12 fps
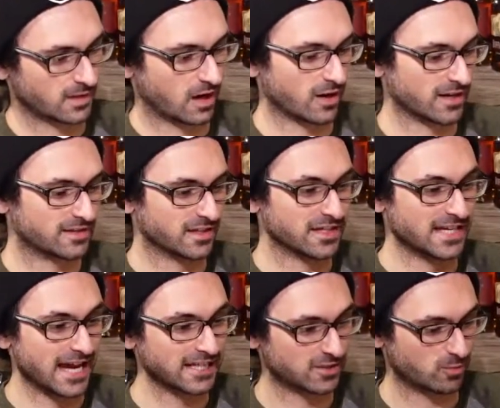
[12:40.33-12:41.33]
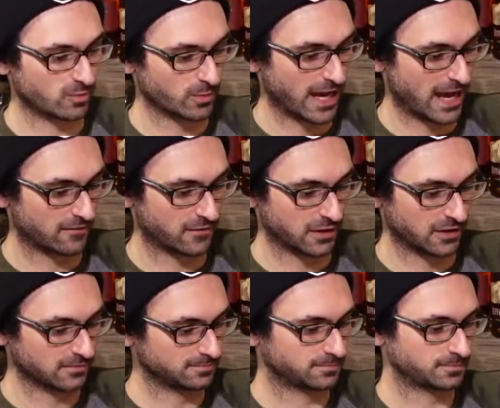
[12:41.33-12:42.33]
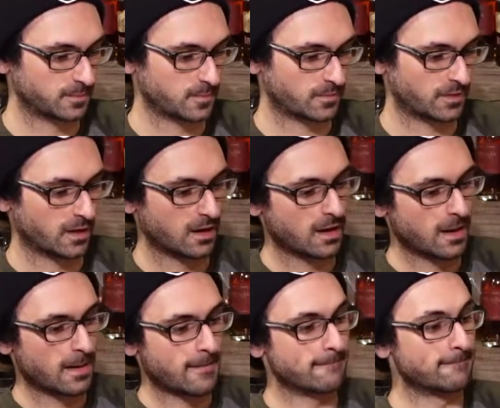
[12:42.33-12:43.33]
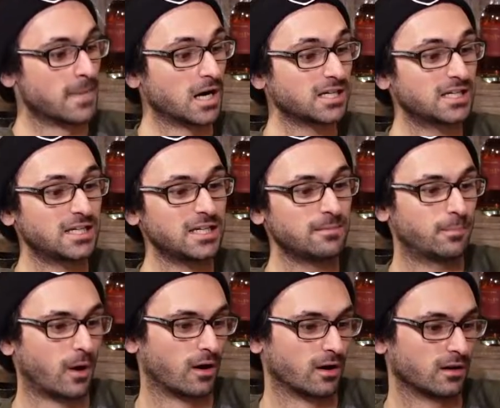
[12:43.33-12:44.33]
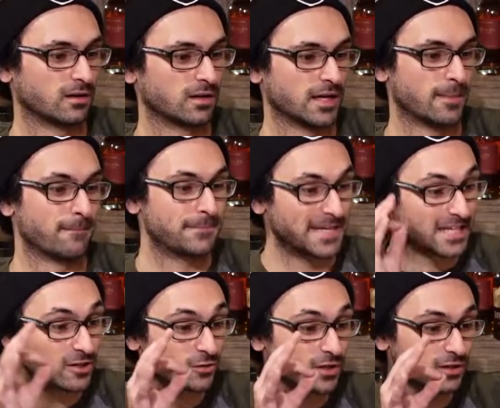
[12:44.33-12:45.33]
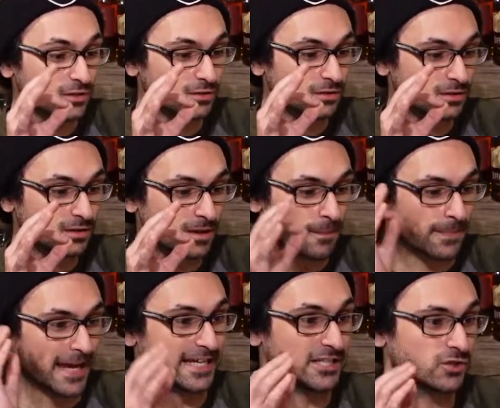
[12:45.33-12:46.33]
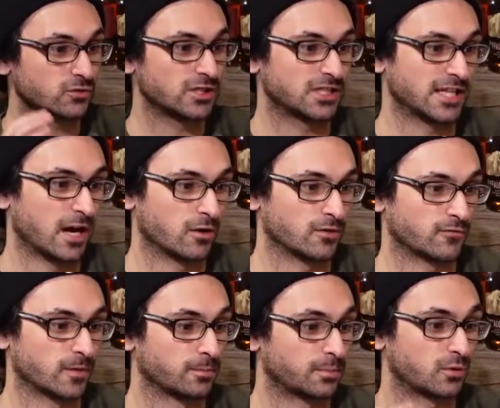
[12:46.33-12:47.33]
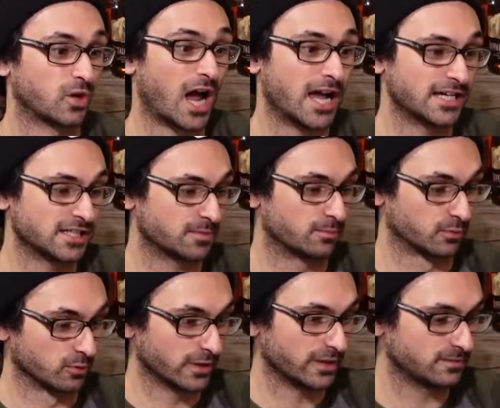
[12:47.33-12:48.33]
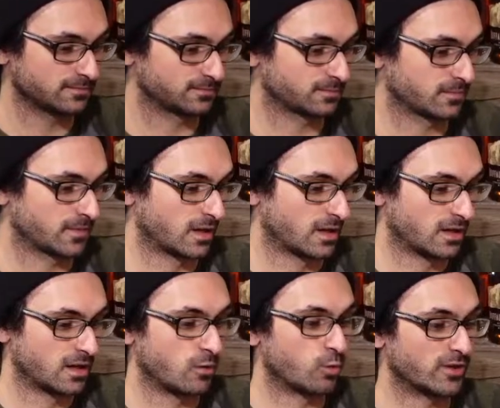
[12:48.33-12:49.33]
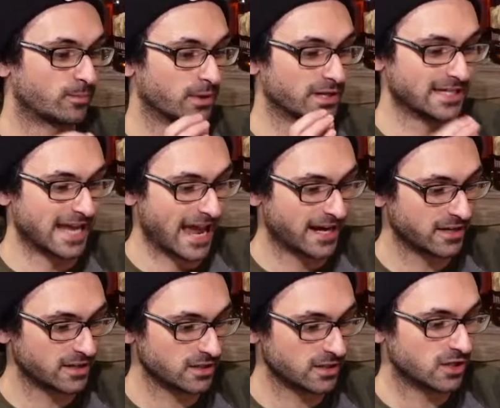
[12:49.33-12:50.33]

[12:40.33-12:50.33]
All right. The next one we have here, Monkey Bar Imperial Pastry Stout from Prize Brewing with banana,